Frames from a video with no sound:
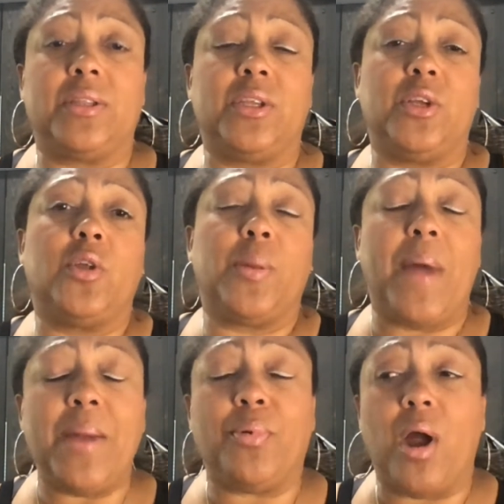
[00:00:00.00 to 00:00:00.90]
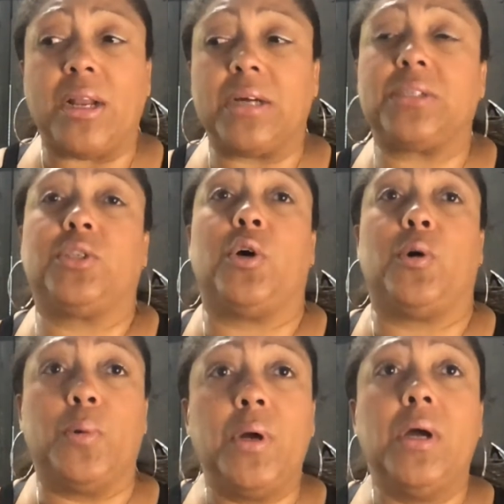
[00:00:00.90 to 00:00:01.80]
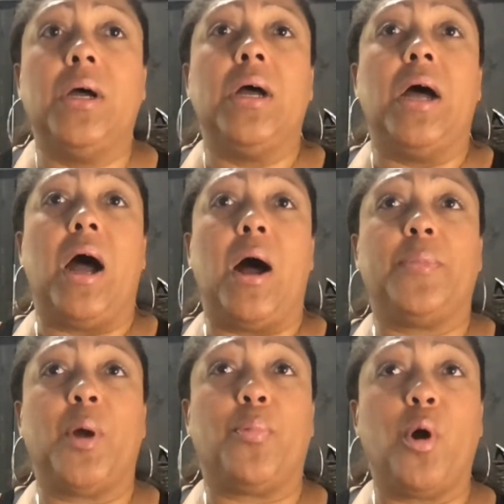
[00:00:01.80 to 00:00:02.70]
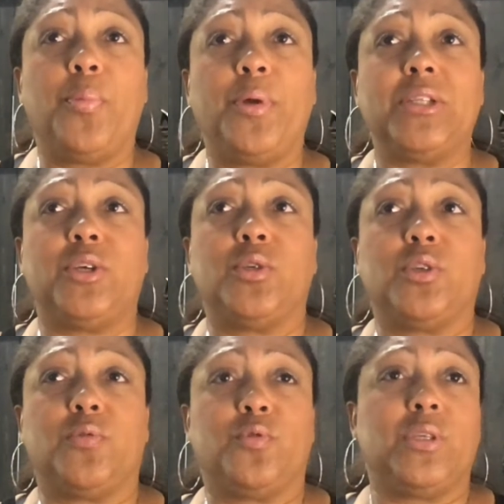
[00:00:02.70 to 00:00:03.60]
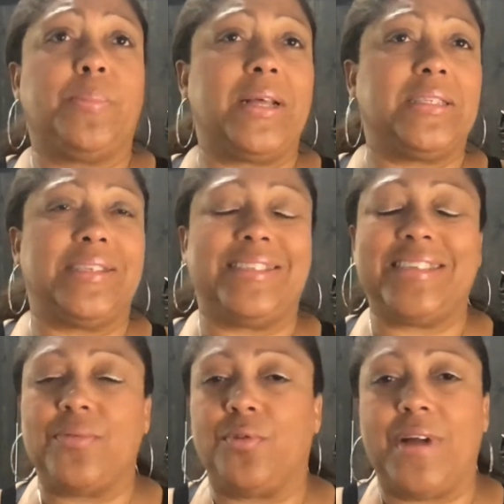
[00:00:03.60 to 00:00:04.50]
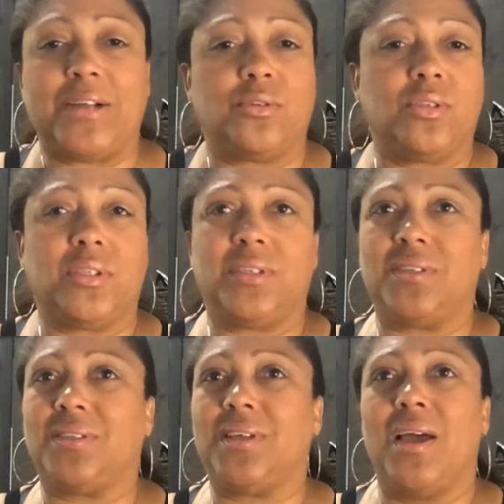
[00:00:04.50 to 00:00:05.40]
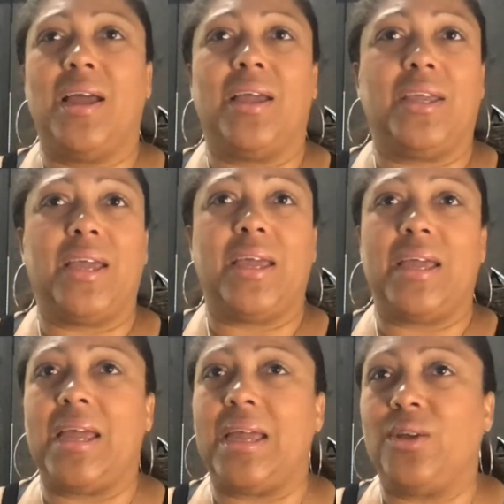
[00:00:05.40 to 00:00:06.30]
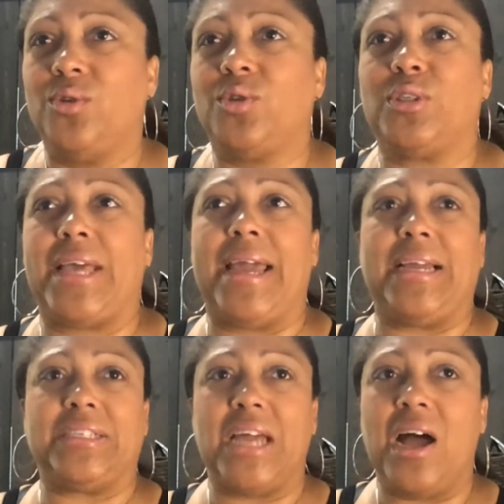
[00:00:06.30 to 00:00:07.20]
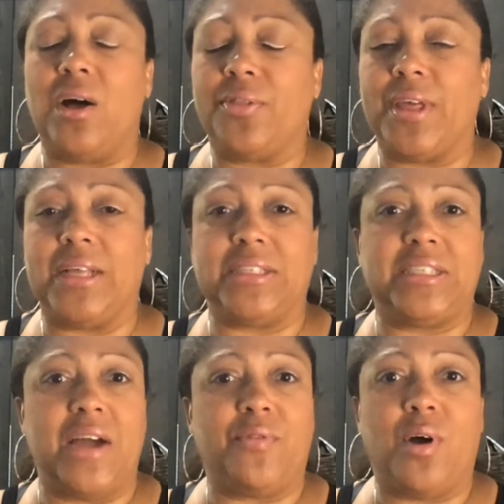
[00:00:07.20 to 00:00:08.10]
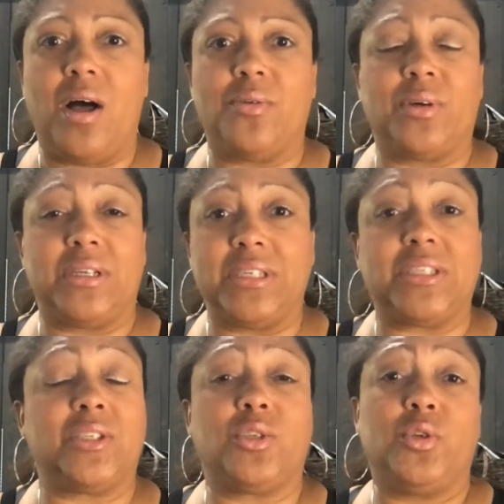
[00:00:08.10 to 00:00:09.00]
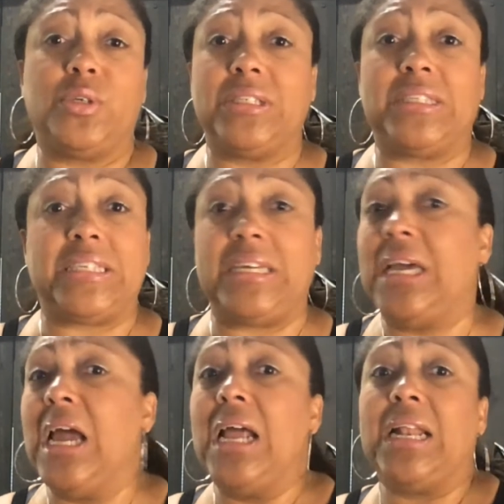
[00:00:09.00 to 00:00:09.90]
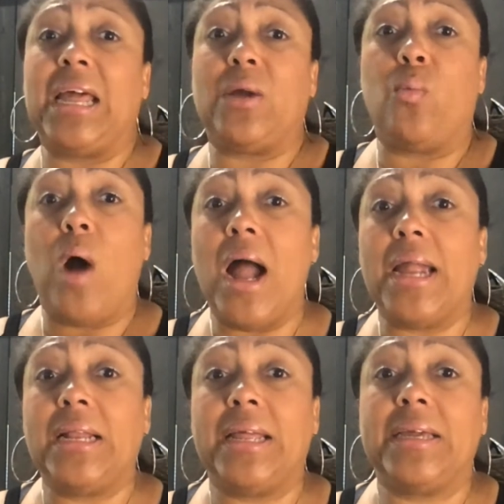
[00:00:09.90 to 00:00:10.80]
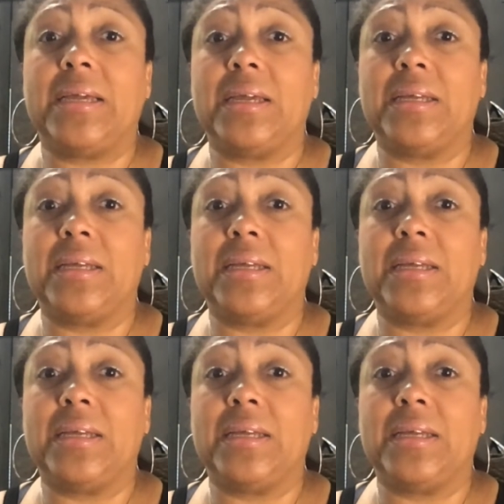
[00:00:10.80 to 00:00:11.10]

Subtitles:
the byproducts. So the appropriate dose of rue depends on several factors, such as user's age, health, and several other conditions. So you can see why